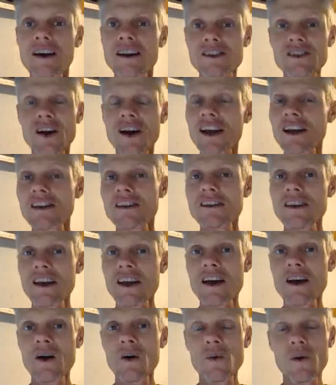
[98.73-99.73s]
so I can
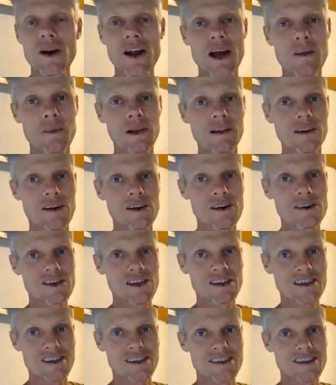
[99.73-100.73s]
tell when I'm
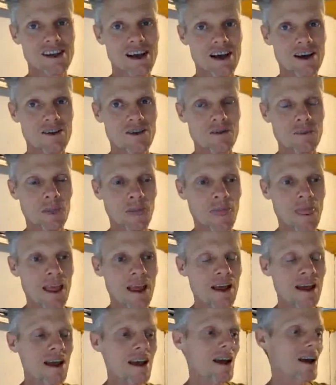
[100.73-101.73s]
allergic to stuff.
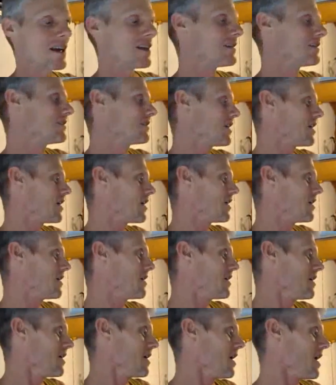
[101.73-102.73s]
And so
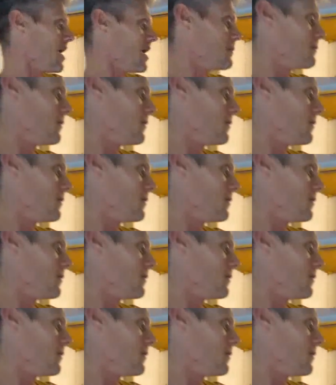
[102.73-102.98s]
I